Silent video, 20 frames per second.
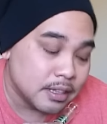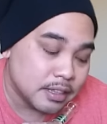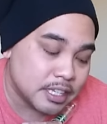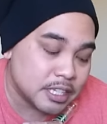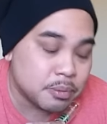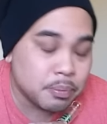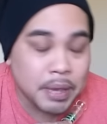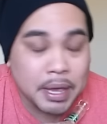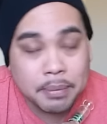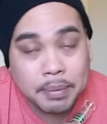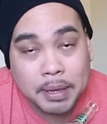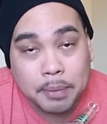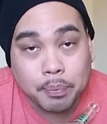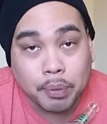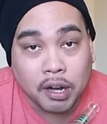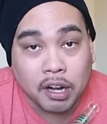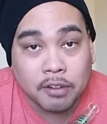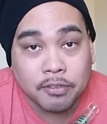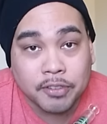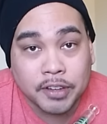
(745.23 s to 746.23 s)
This may be
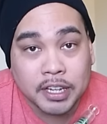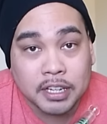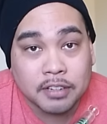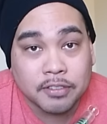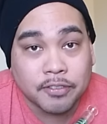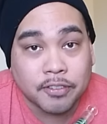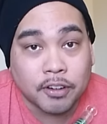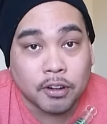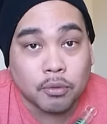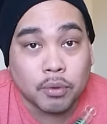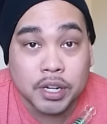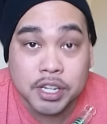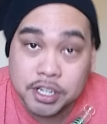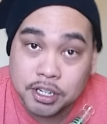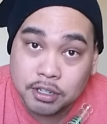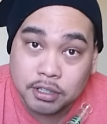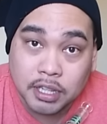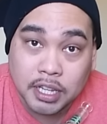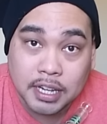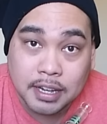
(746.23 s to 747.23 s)
perfect for what
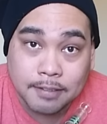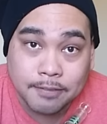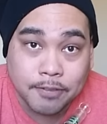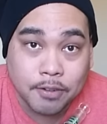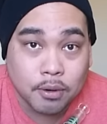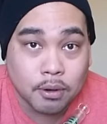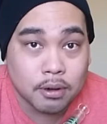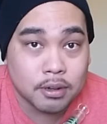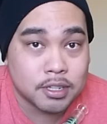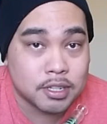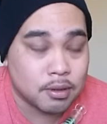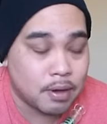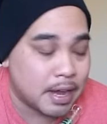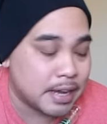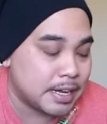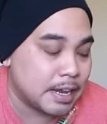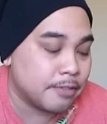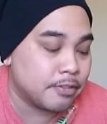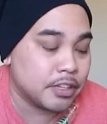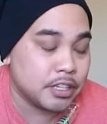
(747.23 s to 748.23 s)
you're looking for, so
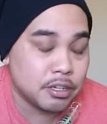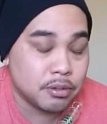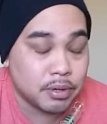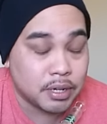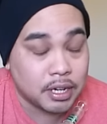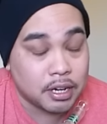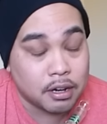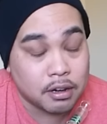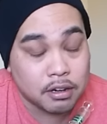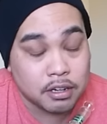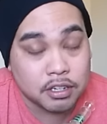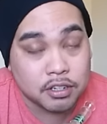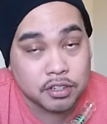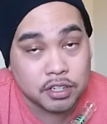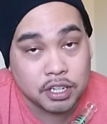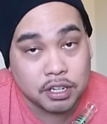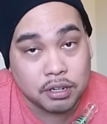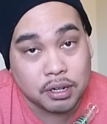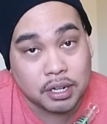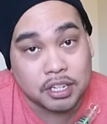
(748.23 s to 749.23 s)
I definitely do
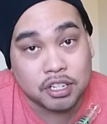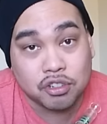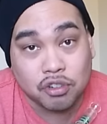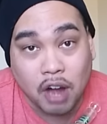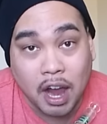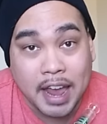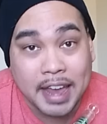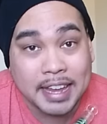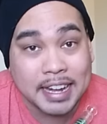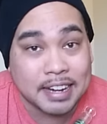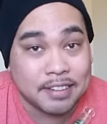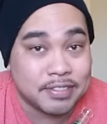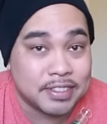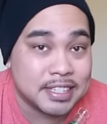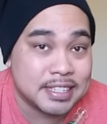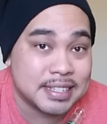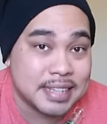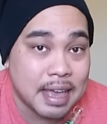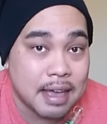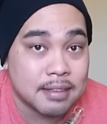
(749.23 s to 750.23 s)
encourage you to try it if
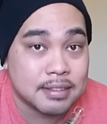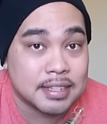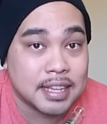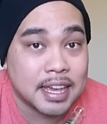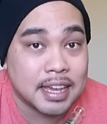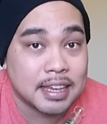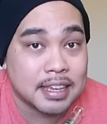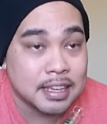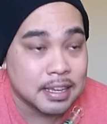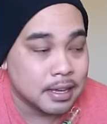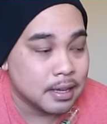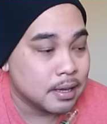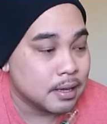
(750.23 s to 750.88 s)
this sounds like,